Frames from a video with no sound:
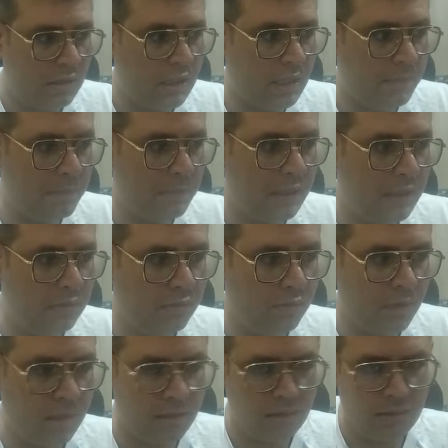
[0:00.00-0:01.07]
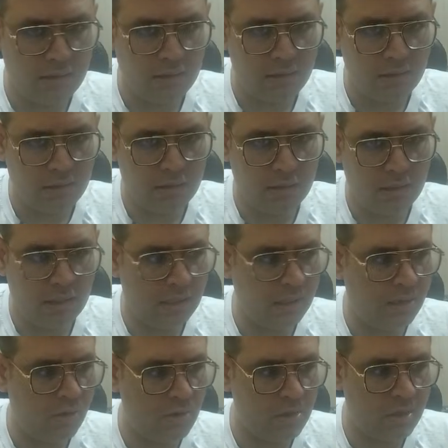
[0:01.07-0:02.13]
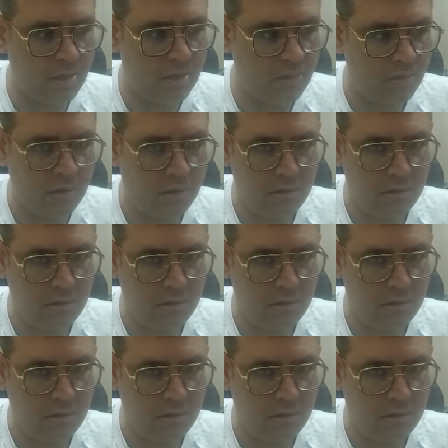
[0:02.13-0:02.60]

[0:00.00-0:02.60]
key squares in your control.